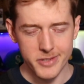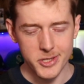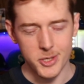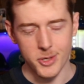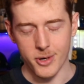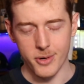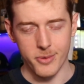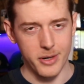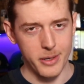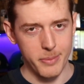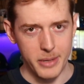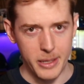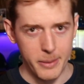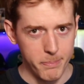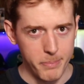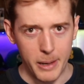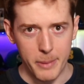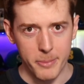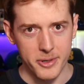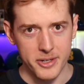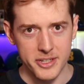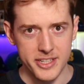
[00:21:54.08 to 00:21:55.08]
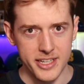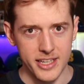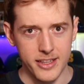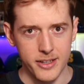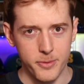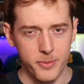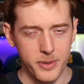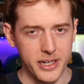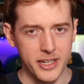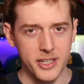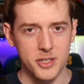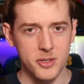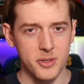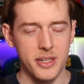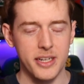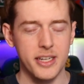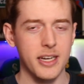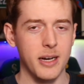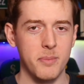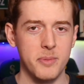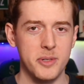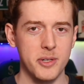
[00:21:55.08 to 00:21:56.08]
would have been a bummer to see the winning streak
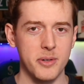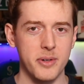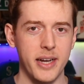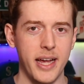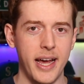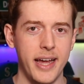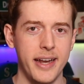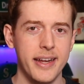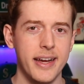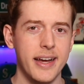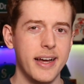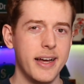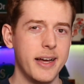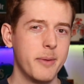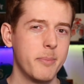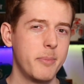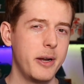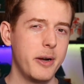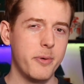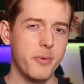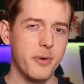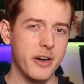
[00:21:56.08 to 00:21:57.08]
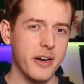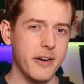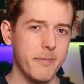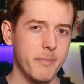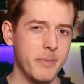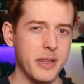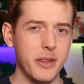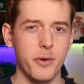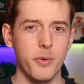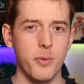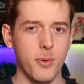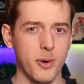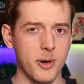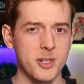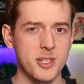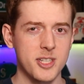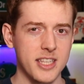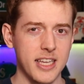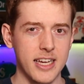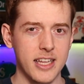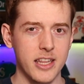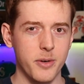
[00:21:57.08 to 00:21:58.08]
come to an end, but it wouldn't have been the worst
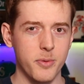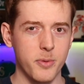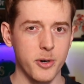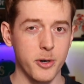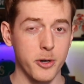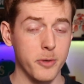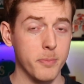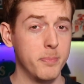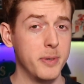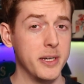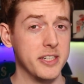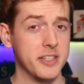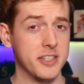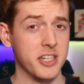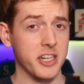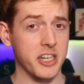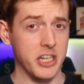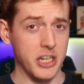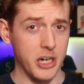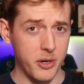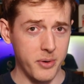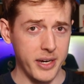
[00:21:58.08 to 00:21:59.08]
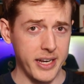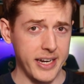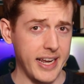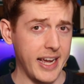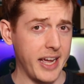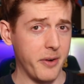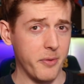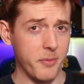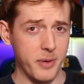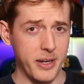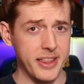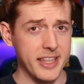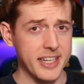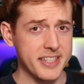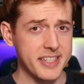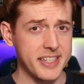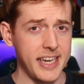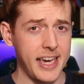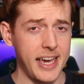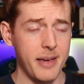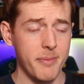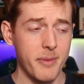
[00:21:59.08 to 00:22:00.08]
thing in the world. But to go in and win this
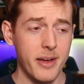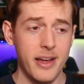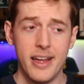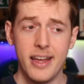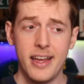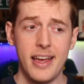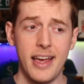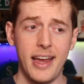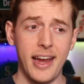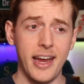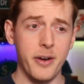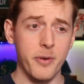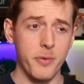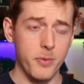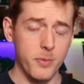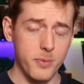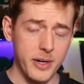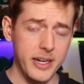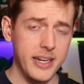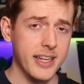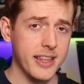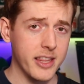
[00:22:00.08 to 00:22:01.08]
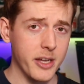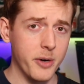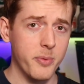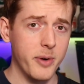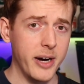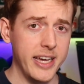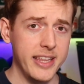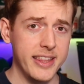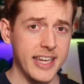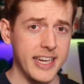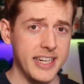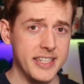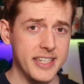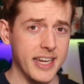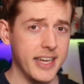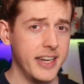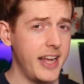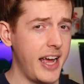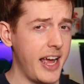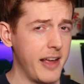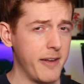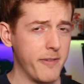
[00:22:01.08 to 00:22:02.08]
game and win it the way they did,
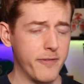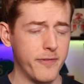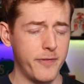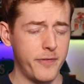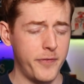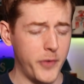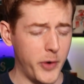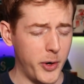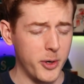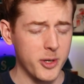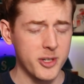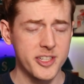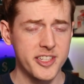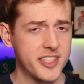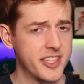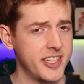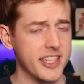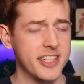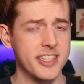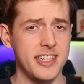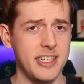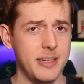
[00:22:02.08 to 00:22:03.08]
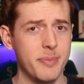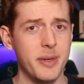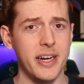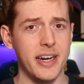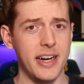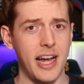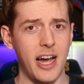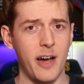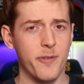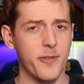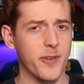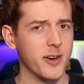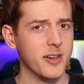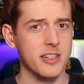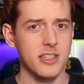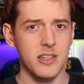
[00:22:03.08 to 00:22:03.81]
a full 60-minute effort